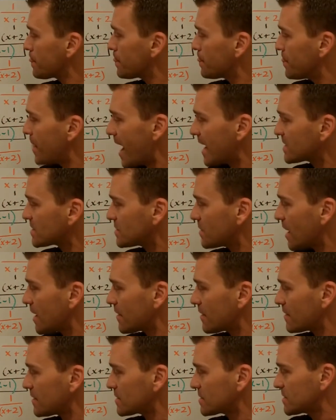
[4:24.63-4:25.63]
that's
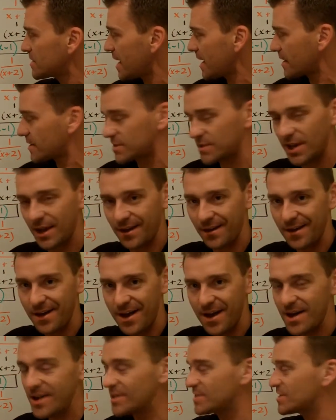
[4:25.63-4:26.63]
not 6.
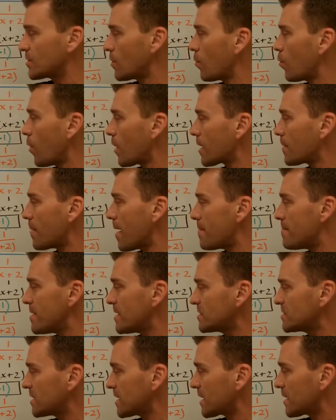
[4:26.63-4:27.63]
So what am I
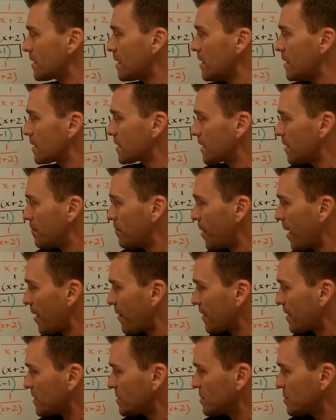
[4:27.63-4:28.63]
missing
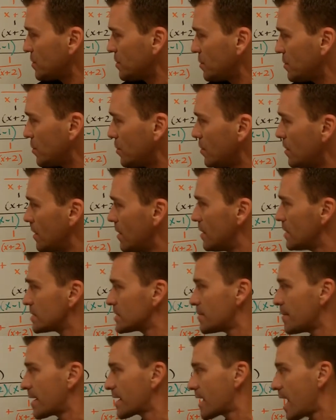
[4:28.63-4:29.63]
comparing 2
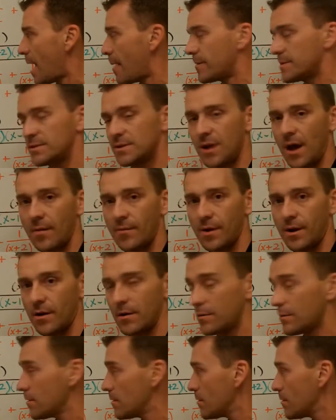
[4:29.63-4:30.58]
to my common denominator?